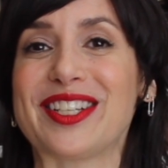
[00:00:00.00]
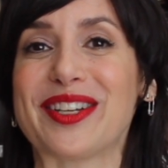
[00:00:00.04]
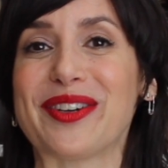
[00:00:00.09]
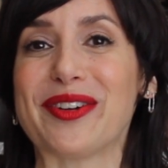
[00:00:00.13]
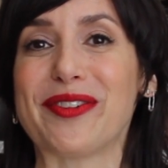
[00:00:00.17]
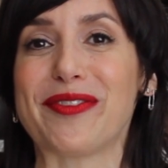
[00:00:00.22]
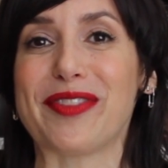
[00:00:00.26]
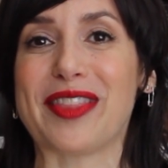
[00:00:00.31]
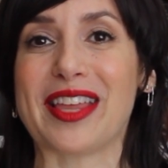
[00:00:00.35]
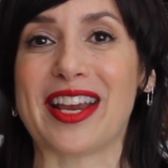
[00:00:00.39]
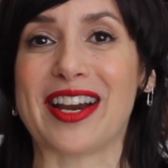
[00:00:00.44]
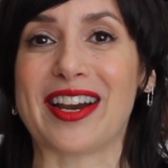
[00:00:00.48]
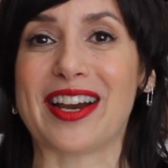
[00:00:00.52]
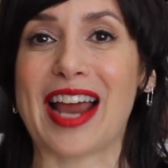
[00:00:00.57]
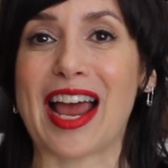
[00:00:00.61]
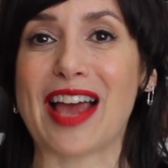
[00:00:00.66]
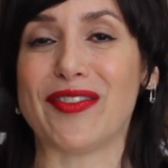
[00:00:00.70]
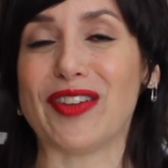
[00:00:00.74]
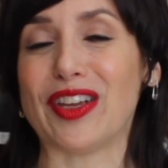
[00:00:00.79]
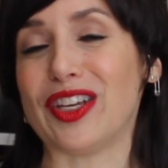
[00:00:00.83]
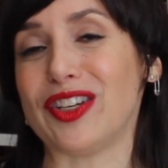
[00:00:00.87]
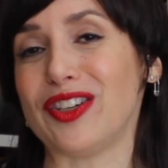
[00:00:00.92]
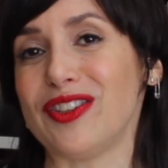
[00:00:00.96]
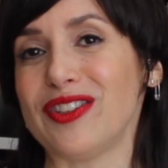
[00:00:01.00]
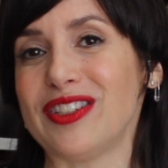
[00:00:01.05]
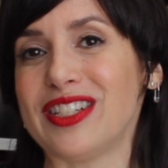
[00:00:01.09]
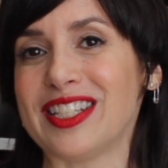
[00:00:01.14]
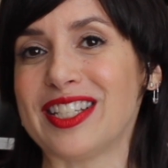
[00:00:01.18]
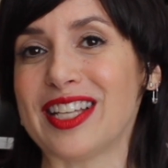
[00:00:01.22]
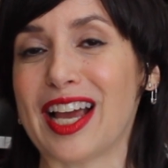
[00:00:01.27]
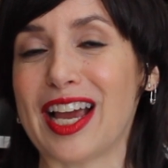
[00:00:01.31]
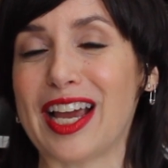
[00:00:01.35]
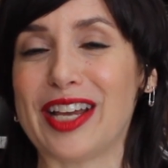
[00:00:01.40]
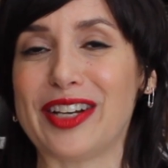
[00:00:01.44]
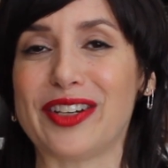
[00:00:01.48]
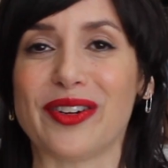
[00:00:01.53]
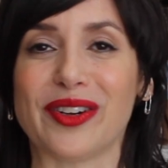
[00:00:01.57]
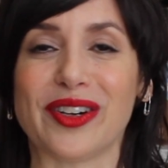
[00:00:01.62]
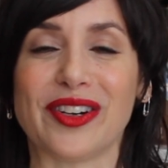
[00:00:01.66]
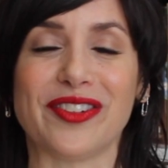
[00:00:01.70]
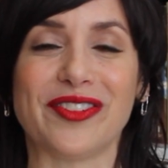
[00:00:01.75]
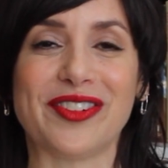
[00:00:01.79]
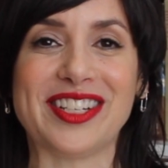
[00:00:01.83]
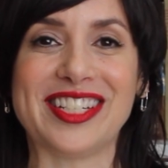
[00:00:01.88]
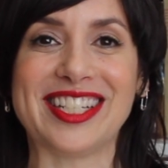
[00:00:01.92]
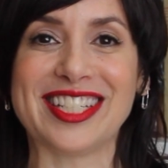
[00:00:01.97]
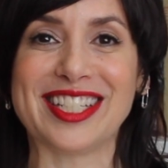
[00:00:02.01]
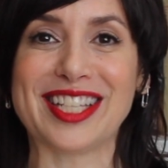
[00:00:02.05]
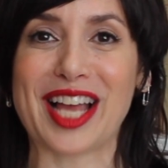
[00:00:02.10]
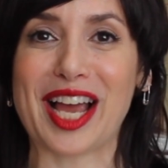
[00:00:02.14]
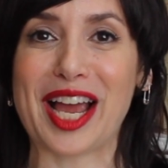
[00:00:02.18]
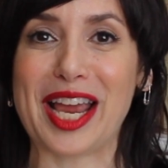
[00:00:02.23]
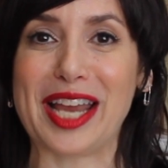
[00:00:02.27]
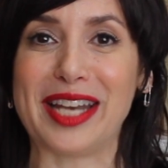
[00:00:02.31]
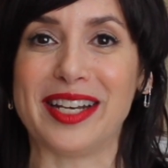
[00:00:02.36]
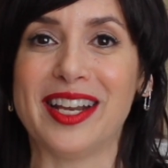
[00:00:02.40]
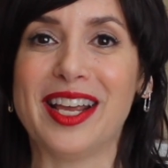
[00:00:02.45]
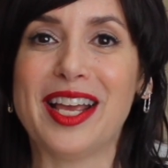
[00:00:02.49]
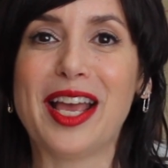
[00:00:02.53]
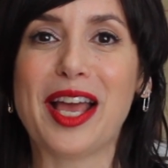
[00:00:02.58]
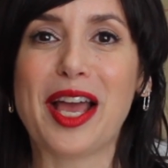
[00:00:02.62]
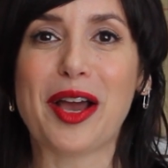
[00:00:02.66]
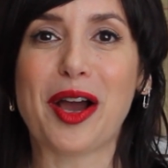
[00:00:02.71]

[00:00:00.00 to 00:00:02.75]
so if they're having a new design or a redesign,